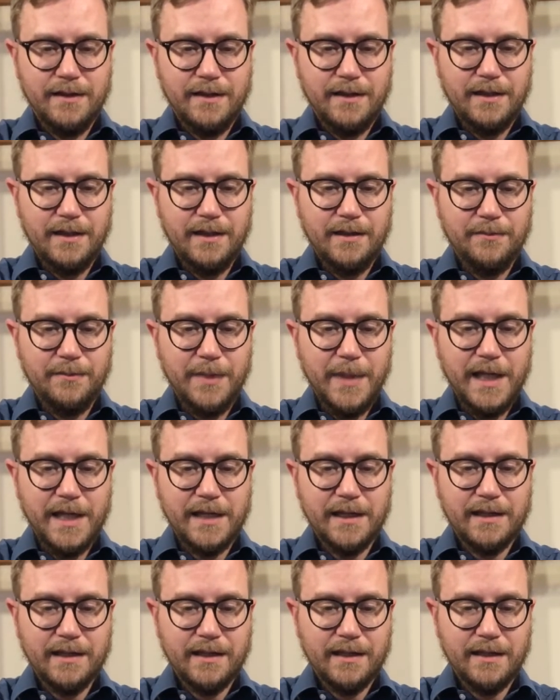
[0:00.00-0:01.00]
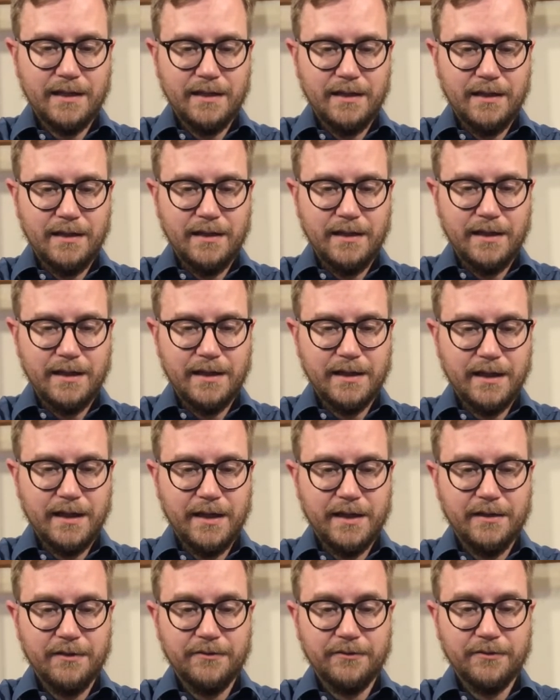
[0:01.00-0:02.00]
and make a
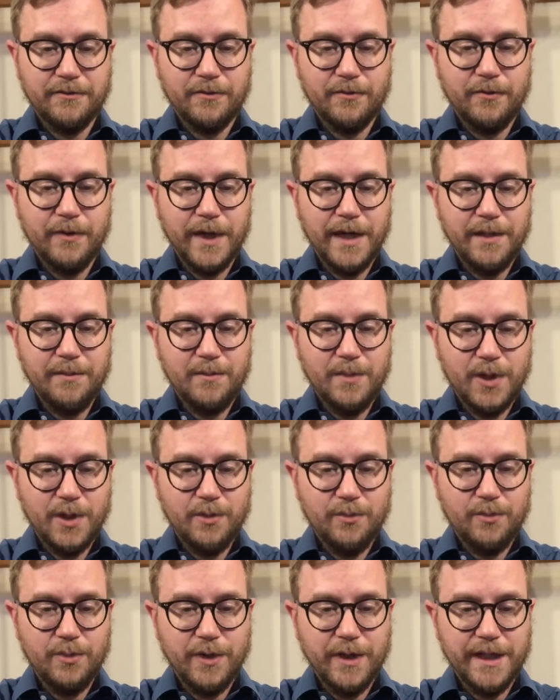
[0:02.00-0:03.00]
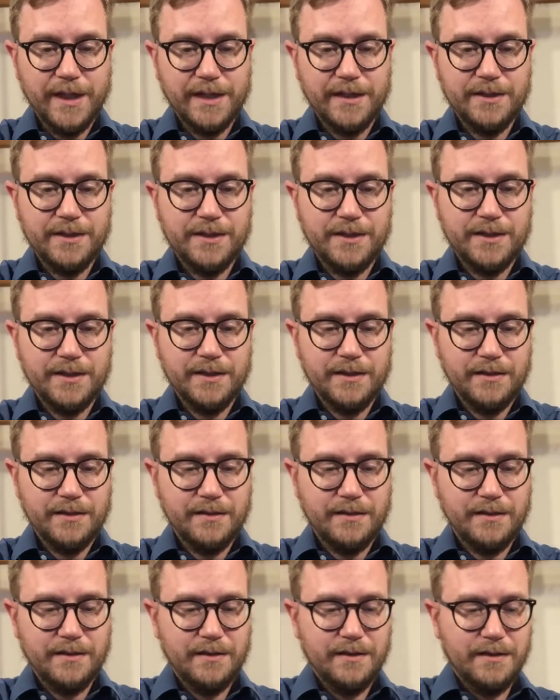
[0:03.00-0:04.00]
kind of rainbow bridge.
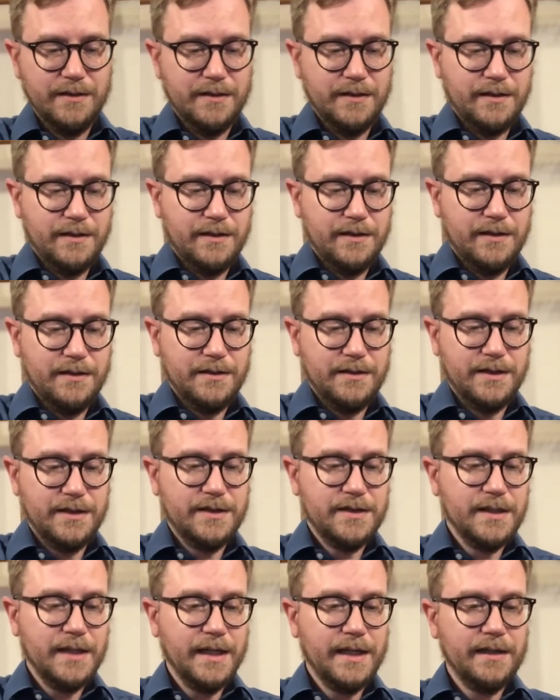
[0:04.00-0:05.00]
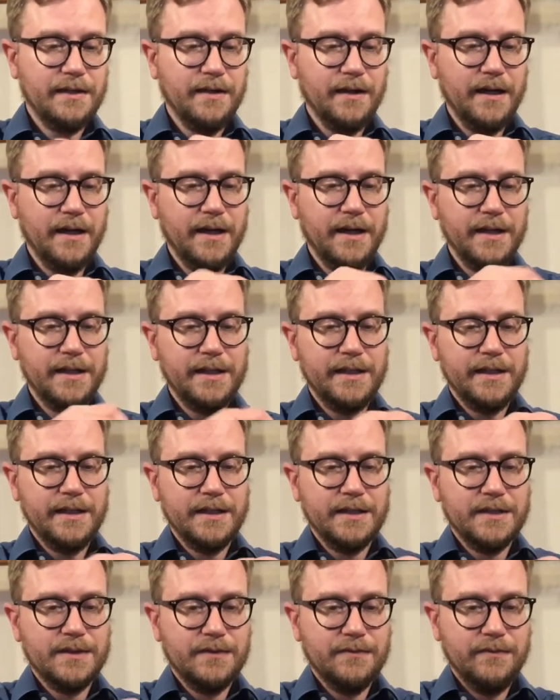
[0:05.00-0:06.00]
Just like God
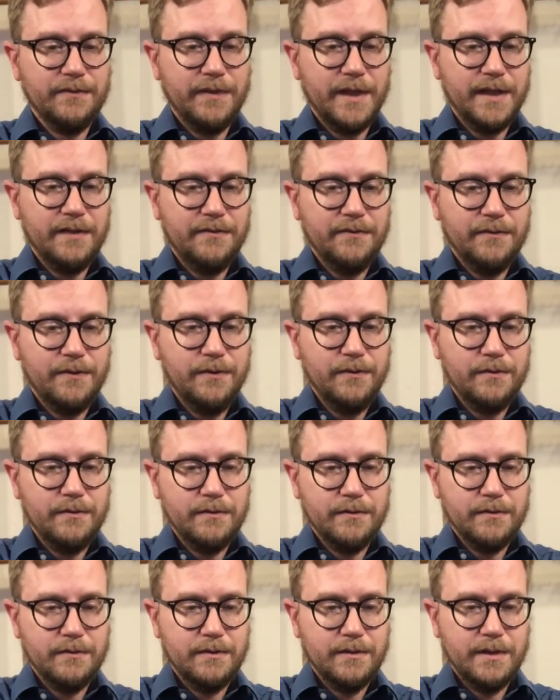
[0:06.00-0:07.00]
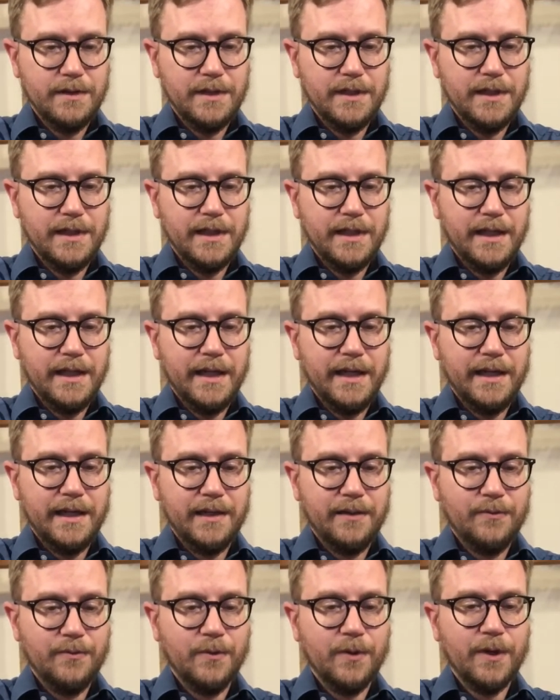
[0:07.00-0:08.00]
is faithful and
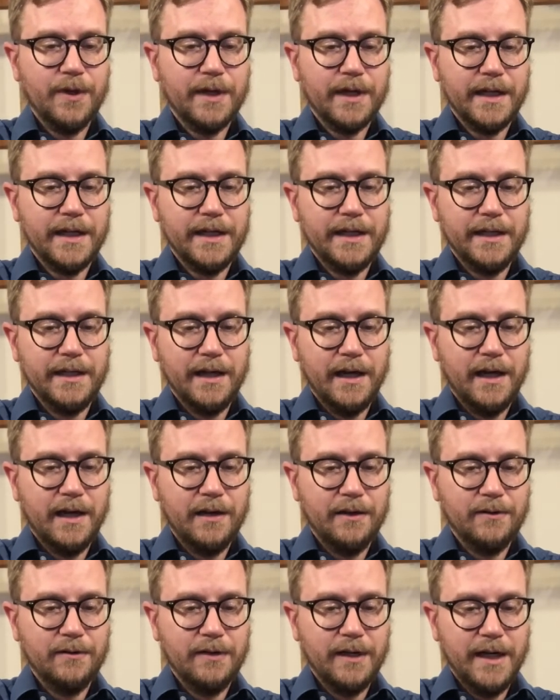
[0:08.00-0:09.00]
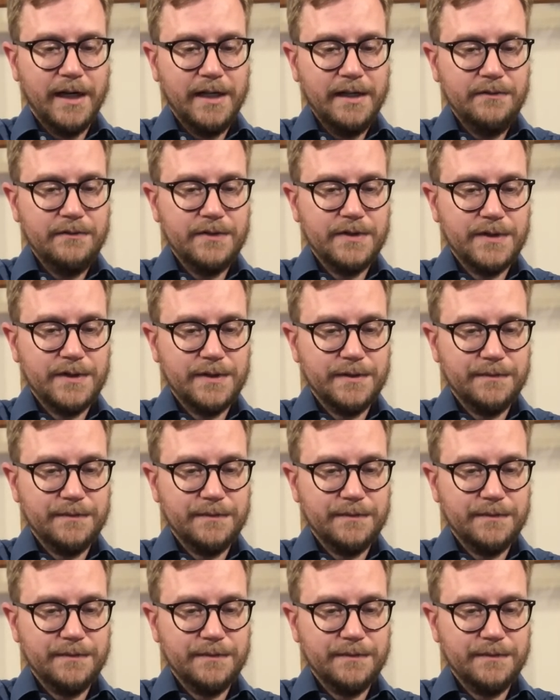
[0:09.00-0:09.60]
at work in our lives,